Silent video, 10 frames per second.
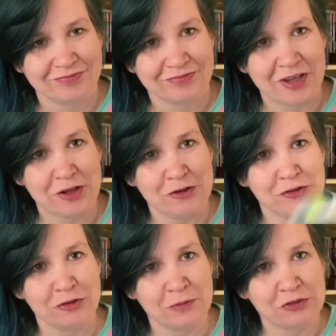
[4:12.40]
Thank you
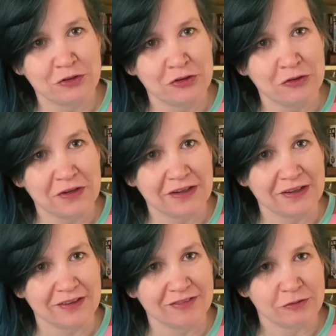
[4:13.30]
so much for tuning
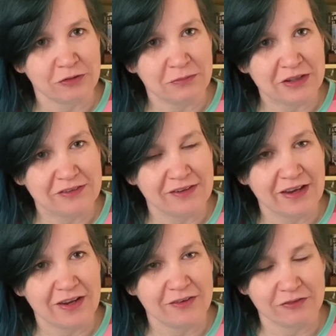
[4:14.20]
in with me
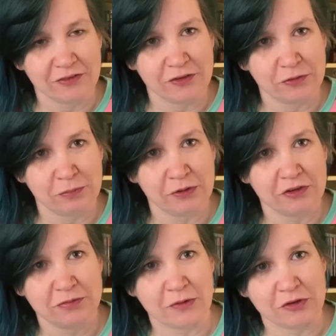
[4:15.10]
today for this book
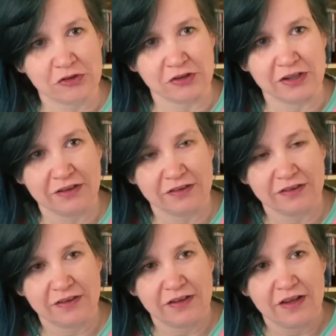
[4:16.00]
of poetry.
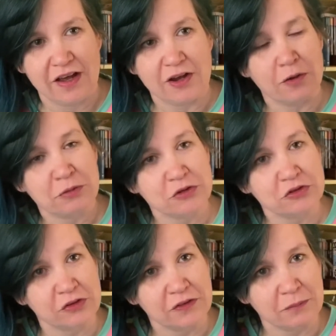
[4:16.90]
I hope you
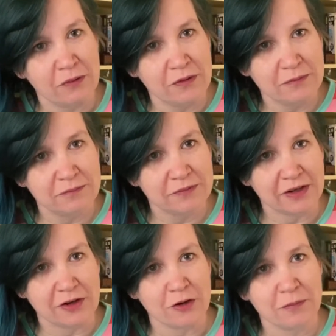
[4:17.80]
enjoyed the poem and
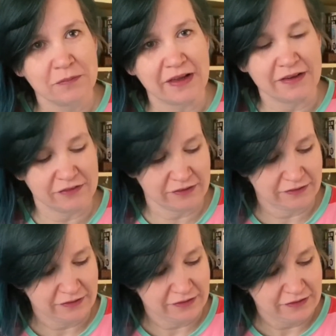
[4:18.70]
I hope that
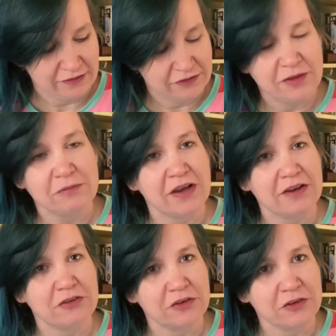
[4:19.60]
Someday,
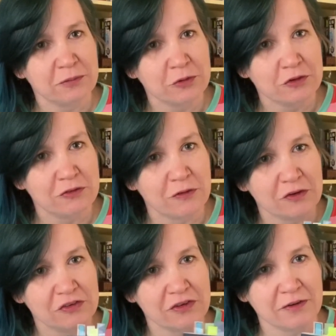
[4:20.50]
if you're in the mood
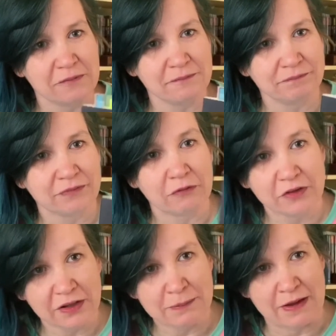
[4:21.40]
for some
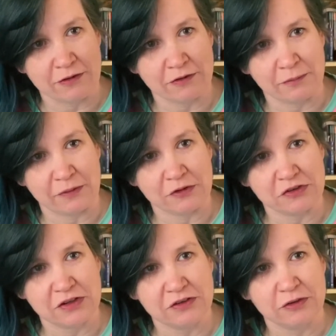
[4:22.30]
really powerful
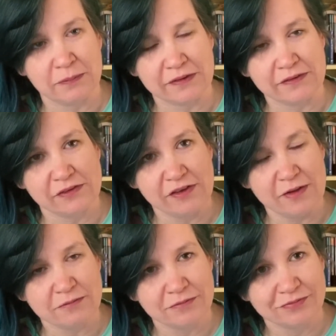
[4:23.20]
poetry, you'll pick this up.
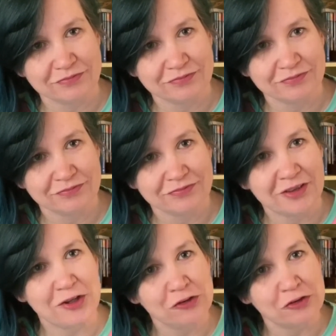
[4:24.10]

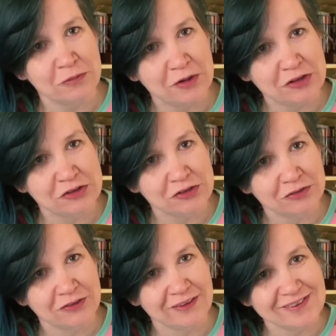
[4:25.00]
Thank you so much
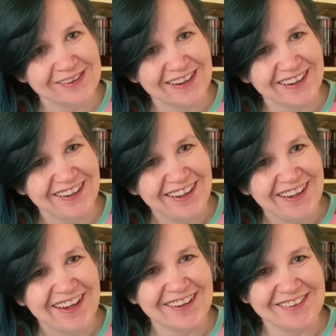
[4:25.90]
for listening,
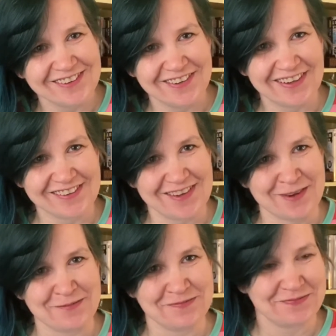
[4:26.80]
and I'll see you next time.